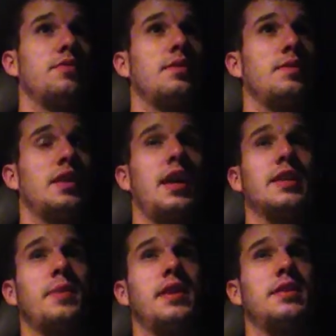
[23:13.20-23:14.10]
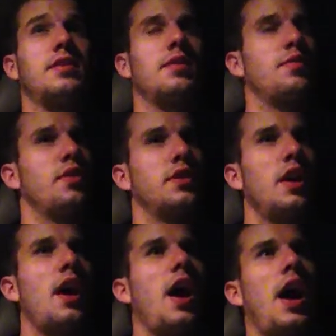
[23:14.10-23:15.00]
there's a nice Macy's, of course.
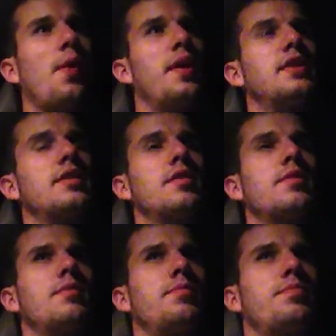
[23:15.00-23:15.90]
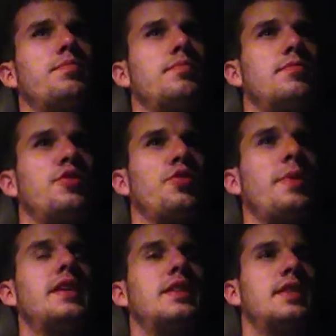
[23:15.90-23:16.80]
I went to 2
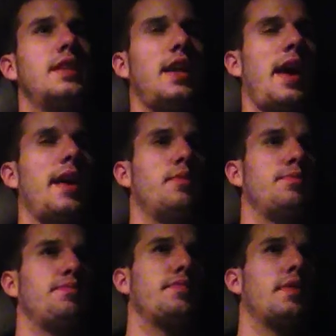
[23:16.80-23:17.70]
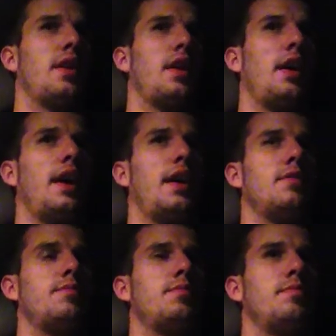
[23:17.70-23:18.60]
Macy's today,
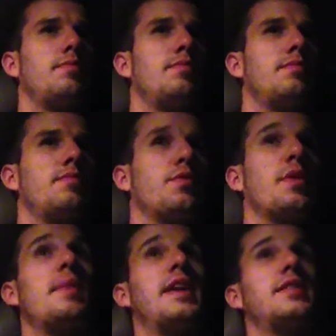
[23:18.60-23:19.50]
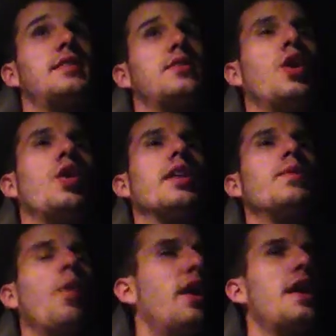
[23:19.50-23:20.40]
and 3 Macy's, and only
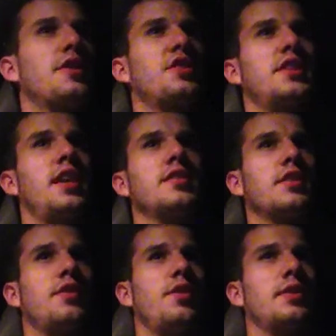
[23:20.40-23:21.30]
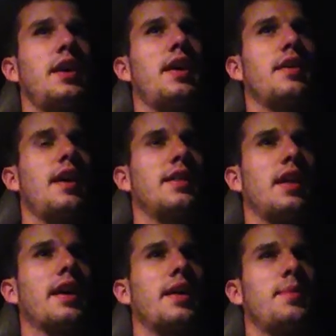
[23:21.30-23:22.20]
one actually sells the clothes I
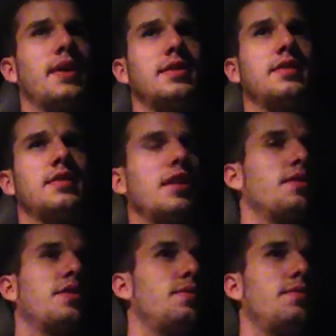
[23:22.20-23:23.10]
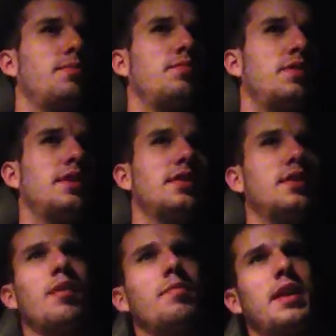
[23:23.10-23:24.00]
like at Macy's. The other 2 didn't
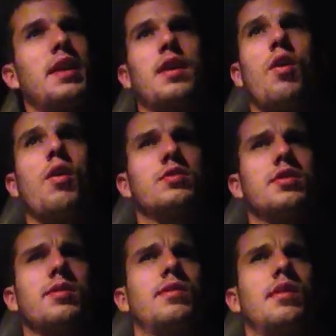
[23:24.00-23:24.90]
sell many at all. So